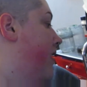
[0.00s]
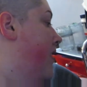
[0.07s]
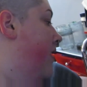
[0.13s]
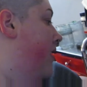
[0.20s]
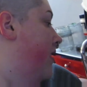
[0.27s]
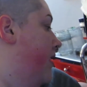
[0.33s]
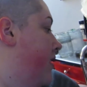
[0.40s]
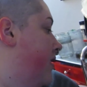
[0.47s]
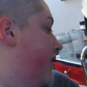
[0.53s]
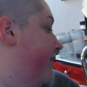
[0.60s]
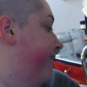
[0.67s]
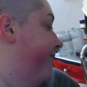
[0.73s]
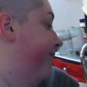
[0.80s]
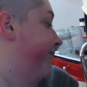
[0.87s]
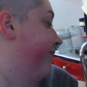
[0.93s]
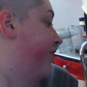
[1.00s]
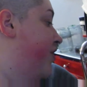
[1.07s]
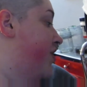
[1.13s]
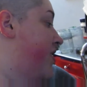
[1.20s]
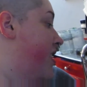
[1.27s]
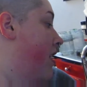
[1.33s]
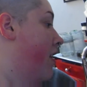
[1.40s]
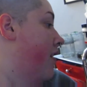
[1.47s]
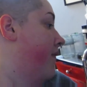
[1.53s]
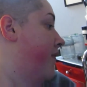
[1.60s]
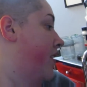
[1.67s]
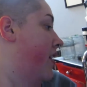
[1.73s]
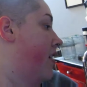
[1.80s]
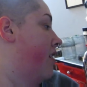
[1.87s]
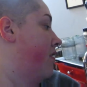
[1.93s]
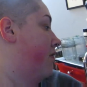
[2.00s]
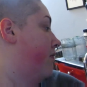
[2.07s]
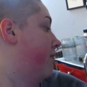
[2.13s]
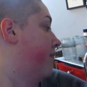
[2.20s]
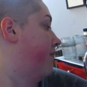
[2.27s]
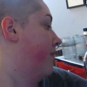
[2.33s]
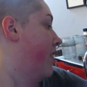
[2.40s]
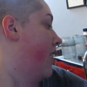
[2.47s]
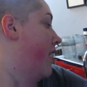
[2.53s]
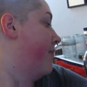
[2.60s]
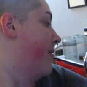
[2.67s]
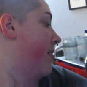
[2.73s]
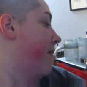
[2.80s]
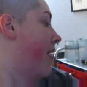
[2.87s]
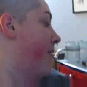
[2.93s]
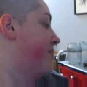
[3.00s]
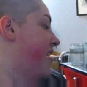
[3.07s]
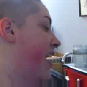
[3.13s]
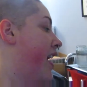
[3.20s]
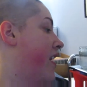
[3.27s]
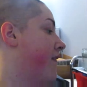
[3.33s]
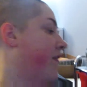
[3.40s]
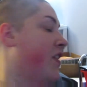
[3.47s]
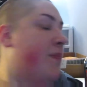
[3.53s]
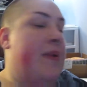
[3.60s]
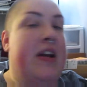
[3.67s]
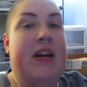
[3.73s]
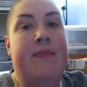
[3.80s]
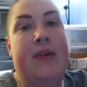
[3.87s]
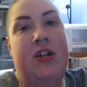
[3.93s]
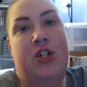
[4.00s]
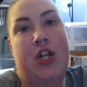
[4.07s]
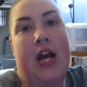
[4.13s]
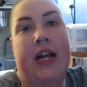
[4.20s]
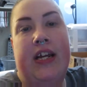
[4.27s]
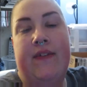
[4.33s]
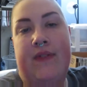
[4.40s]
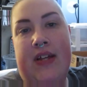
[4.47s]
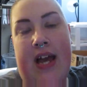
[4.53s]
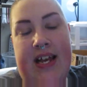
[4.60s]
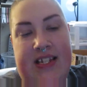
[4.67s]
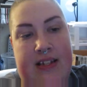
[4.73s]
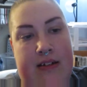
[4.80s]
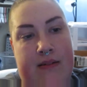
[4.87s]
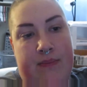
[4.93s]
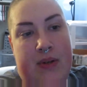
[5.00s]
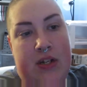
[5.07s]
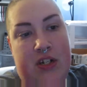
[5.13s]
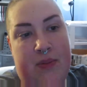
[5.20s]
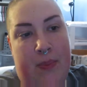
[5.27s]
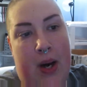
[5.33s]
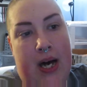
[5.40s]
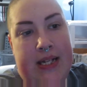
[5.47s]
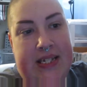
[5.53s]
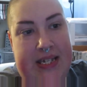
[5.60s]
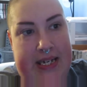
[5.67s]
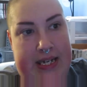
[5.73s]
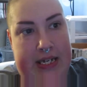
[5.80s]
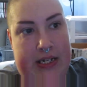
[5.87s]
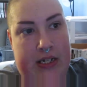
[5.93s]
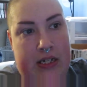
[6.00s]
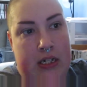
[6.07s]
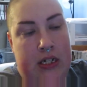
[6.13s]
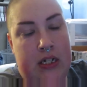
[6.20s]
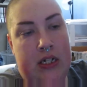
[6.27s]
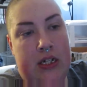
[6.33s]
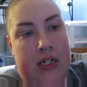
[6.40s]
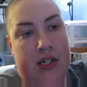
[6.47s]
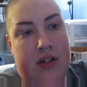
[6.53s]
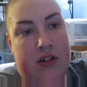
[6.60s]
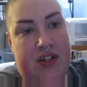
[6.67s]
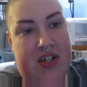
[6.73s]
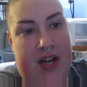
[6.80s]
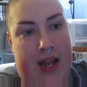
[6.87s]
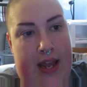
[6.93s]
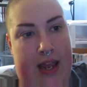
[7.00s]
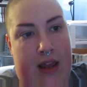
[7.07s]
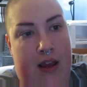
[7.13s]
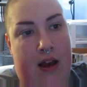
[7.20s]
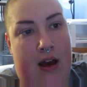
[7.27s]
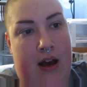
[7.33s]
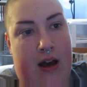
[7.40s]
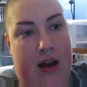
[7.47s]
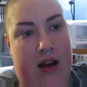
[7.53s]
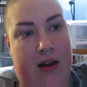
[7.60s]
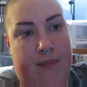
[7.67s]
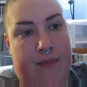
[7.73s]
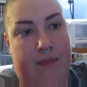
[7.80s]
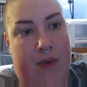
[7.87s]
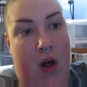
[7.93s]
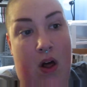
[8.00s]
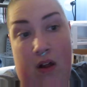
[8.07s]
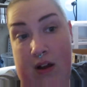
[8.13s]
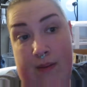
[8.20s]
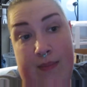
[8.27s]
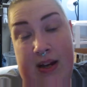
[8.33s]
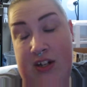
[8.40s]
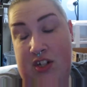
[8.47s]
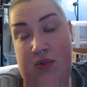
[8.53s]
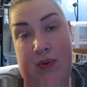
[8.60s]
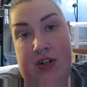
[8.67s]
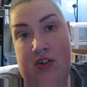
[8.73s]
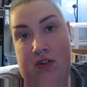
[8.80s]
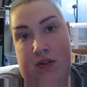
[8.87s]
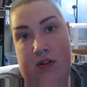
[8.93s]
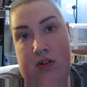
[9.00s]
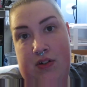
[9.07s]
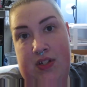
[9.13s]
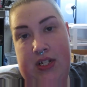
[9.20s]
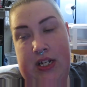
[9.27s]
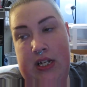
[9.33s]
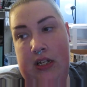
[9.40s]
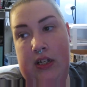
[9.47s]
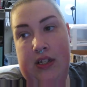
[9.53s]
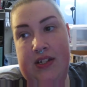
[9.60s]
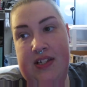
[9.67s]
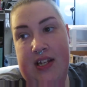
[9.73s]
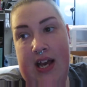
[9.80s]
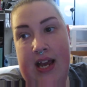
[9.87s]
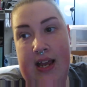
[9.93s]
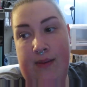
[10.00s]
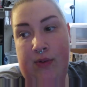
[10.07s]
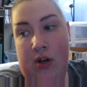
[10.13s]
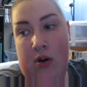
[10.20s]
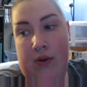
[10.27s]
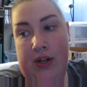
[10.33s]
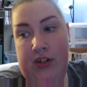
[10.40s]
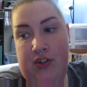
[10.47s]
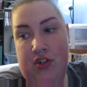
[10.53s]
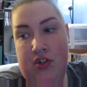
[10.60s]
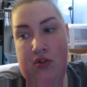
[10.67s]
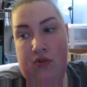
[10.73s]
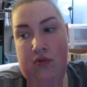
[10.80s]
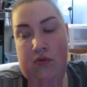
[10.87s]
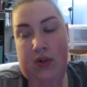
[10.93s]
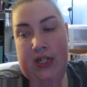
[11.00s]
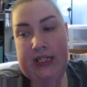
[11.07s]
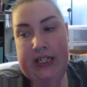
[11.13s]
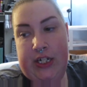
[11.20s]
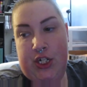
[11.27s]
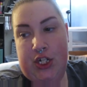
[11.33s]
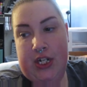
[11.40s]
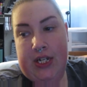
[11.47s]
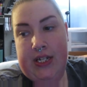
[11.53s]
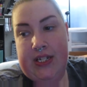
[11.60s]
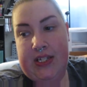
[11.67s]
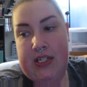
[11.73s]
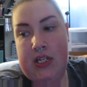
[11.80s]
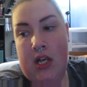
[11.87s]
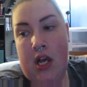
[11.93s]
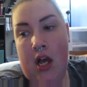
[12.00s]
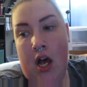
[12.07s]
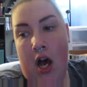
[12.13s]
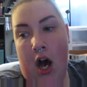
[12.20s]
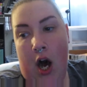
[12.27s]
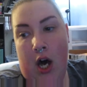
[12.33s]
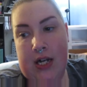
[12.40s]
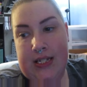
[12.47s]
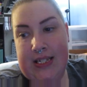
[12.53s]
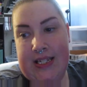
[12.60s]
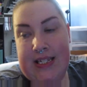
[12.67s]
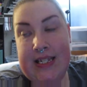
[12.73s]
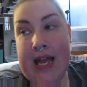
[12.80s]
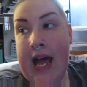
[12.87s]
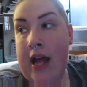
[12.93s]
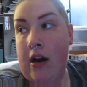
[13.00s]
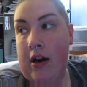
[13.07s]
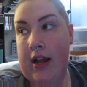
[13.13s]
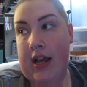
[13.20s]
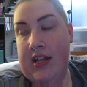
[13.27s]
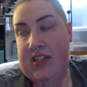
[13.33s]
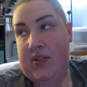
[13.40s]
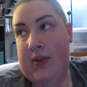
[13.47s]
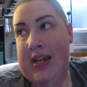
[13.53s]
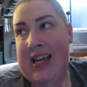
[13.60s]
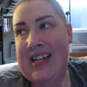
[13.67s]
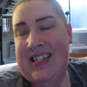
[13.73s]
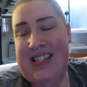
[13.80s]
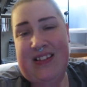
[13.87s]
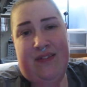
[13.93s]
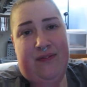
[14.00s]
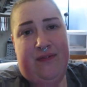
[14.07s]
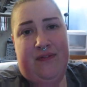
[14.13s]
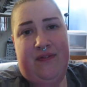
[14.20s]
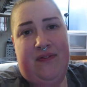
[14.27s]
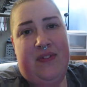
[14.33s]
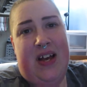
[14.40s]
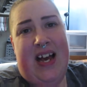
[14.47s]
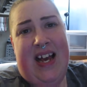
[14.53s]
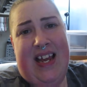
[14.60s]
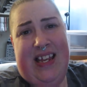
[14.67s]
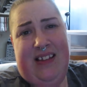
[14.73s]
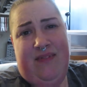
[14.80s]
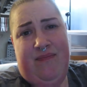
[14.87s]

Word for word: um, just the art video. I might run up to Hannaford to pick up my check if it hasn't been deposited tonight. Um, or I might just wait till Thursday because I am going to Alicia's on Saturday. So I guess if I